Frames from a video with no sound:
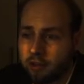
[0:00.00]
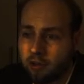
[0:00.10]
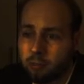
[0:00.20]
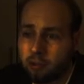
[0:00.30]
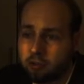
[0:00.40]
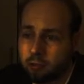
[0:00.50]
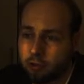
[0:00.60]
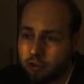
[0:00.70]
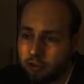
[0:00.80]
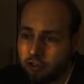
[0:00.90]
it is possible
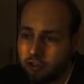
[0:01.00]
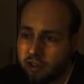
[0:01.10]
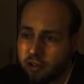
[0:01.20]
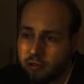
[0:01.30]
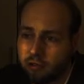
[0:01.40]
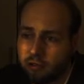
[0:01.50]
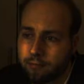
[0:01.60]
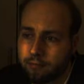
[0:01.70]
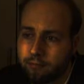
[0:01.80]
to conceive.